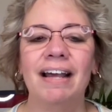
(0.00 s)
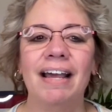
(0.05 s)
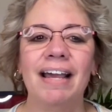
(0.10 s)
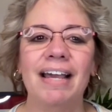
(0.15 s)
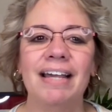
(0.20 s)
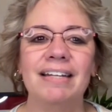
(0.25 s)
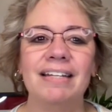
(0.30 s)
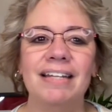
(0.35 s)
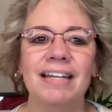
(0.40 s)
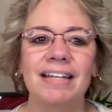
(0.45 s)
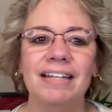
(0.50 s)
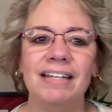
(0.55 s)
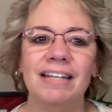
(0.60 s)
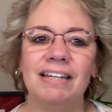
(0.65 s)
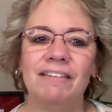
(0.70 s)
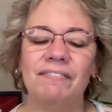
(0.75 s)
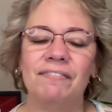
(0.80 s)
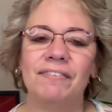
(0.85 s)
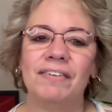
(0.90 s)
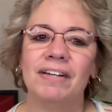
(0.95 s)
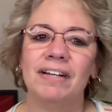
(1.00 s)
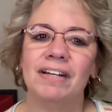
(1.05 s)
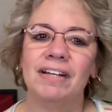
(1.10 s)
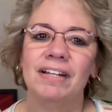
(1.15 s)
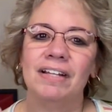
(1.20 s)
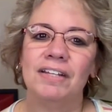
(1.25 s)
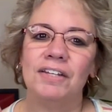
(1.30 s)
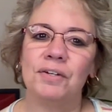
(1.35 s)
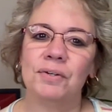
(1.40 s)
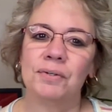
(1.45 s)
And then if
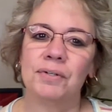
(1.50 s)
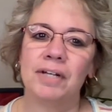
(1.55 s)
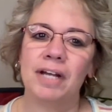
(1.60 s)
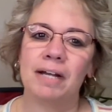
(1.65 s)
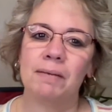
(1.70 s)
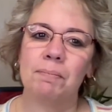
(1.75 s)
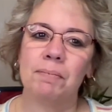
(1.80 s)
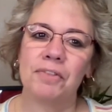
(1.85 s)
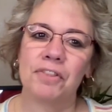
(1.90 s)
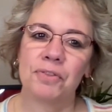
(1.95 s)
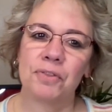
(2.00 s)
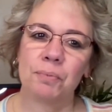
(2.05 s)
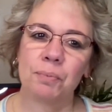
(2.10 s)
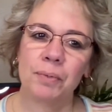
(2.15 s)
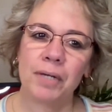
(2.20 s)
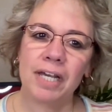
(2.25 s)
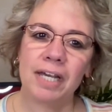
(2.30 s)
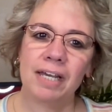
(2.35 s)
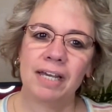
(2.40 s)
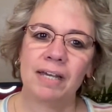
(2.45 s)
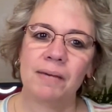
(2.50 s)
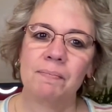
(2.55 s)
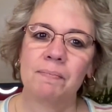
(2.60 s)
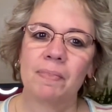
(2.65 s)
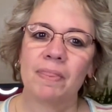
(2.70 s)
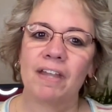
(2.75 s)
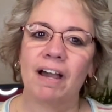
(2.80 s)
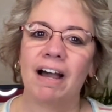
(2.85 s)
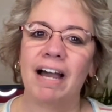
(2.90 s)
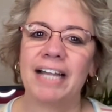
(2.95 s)
you're a 3,
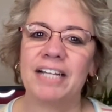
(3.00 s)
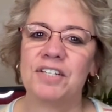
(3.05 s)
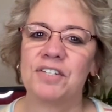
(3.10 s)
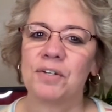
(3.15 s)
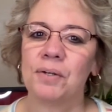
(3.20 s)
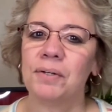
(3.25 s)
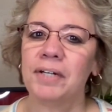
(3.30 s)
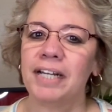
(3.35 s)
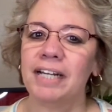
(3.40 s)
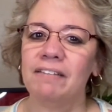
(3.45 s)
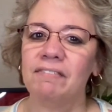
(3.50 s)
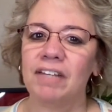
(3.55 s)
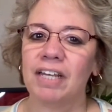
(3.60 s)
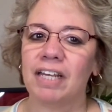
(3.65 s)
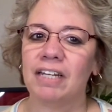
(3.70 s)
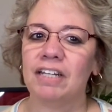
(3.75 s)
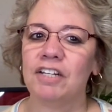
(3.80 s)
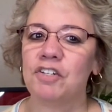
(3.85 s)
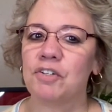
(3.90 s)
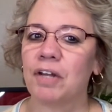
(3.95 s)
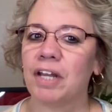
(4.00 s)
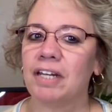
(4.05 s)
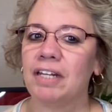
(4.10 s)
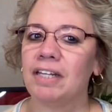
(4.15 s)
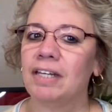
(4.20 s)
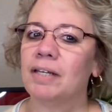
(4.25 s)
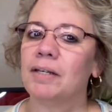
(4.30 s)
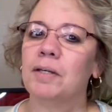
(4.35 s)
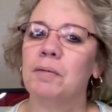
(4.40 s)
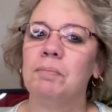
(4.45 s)
I don't have any
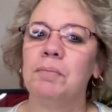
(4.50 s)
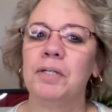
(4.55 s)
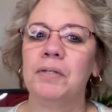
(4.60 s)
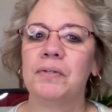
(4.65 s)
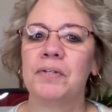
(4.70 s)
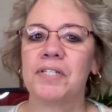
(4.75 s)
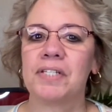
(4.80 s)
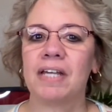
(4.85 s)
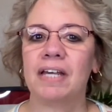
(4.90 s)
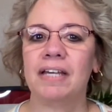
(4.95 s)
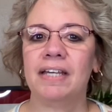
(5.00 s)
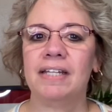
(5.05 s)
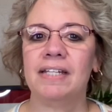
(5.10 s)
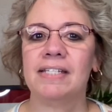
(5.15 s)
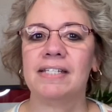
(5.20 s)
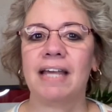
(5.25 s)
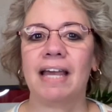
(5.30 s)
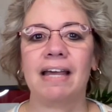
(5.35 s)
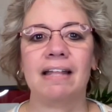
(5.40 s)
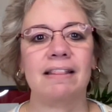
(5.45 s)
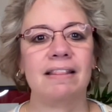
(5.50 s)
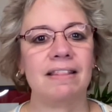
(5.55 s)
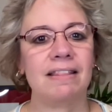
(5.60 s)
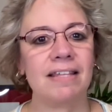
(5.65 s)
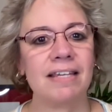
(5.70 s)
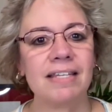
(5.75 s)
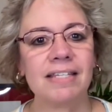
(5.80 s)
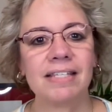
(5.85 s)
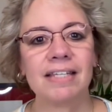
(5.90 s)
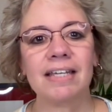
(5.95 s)
training in computer science, and
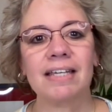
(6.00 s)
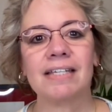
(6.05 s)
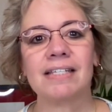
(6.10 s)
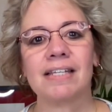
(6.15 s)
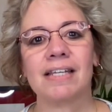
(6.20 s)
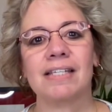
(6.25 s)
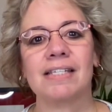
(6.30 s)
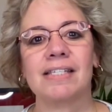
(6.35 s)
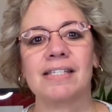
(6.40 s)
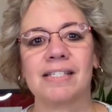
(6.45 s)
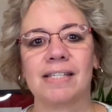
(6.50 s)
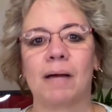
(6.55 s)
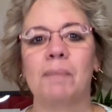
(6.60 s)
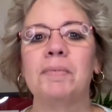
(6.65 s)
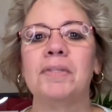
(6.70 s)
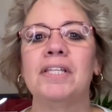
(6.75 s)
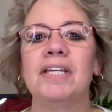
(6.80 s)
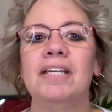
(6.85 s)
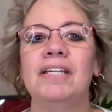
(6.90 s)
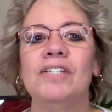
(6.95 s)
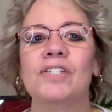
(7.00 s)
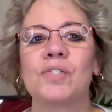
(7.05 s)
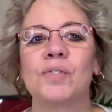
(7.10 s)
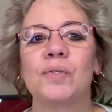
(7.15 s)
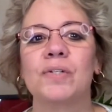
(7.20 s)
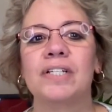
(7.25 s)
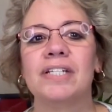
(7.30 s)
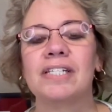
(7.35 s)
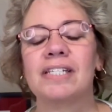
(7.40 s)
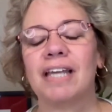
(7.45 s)
this is something
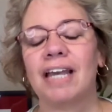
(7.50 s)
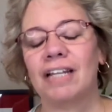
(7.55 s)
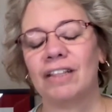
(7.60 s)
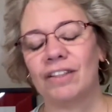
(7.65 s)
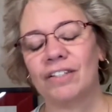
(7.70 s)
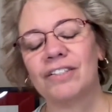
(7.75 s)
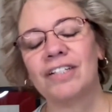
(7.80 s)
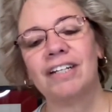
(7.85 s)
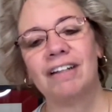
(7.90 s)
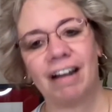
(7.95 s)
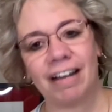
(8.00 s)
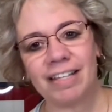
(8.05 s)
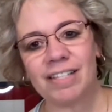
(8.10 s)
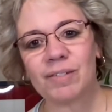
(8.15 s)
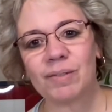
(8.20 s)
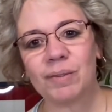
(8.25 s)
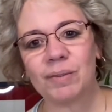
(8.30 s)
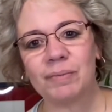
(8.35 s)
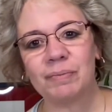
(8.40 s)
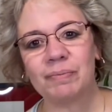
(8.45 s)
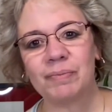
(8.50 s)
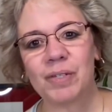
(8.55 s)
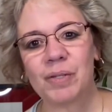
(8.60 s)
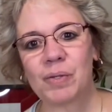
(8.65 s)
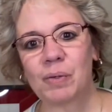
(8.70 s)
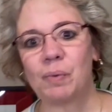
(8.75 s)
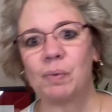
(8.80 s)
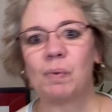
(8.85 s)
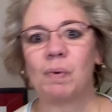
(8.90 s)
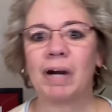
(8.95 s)
students can learn in high school.
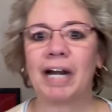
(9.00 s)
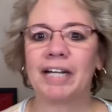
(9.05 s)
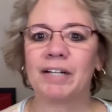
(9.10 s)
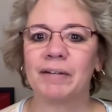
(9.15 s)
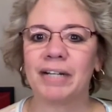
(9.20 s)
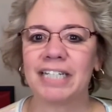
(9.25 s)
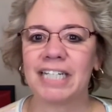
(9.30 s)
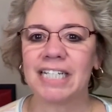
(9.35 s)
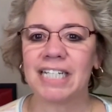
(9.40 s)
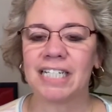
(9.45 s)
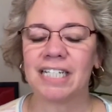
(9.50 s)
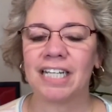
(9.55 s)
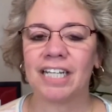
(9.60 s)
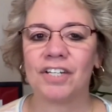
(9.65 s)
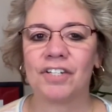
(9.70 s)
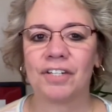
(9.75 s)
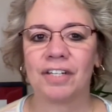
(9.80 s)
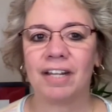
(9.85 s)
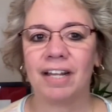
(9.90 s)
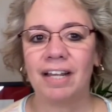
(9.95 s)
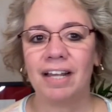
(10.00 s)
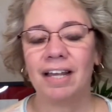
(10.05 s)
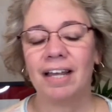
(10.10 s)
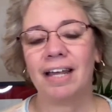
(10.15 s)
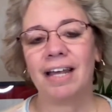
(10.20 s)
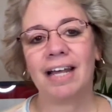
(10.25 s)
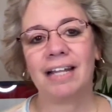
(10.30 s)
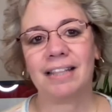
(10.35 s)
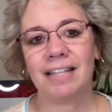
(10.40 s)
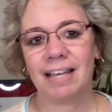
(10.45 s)
So why do I need to teach it
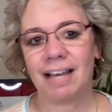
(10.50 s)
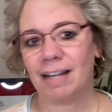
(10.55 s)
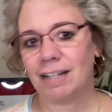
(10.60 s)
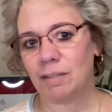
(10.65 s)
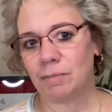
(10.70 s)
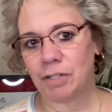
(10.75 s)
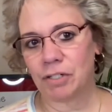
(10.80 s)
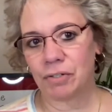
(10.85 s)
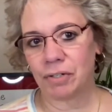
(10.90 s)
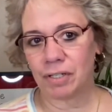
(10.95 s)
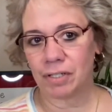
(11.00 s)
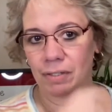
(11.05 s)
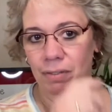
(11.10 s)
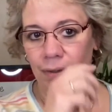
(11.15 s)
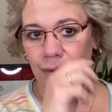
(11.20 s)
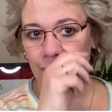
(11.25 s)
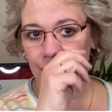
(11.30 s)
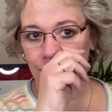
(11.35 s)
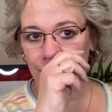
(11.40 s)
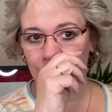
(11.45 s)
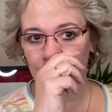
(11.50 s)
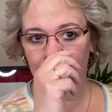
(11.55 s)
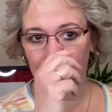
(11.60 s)
at the elementary school?